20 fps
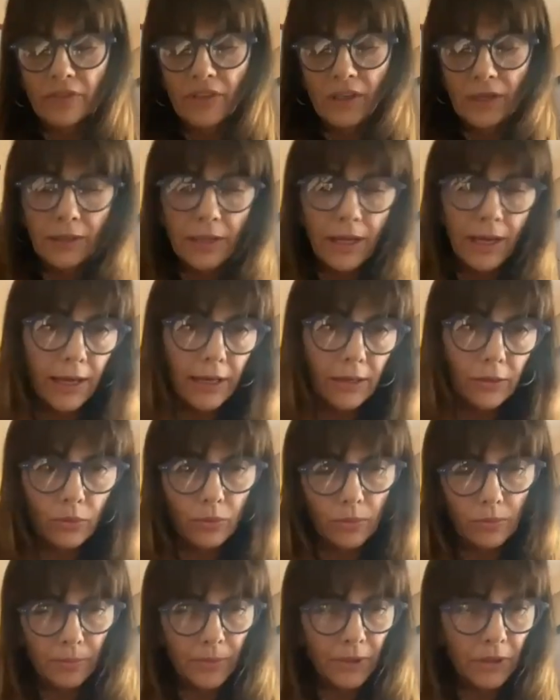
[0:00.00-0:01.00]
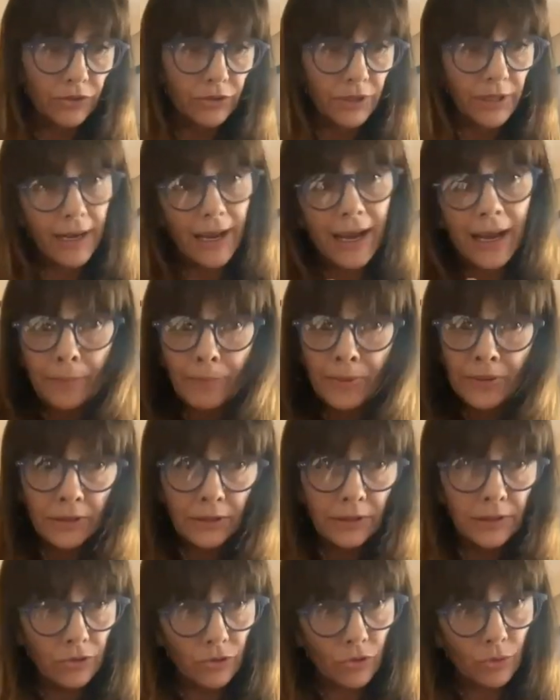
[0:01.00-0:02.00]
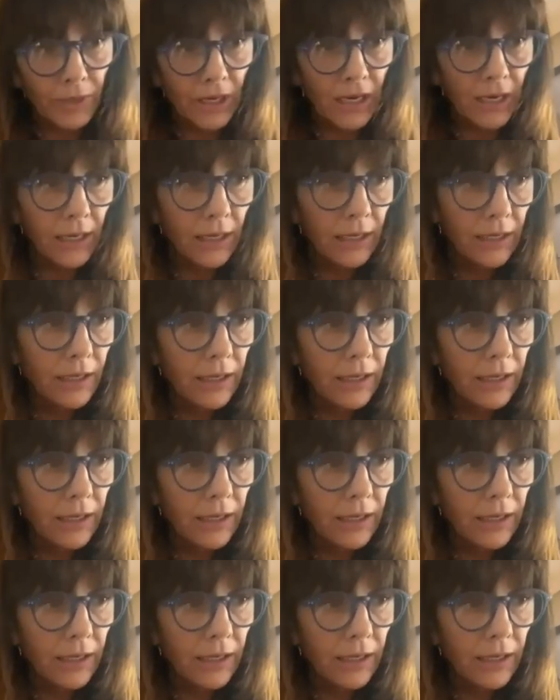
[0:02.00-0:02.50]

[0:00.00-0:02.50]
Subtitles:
that, because it happening to me,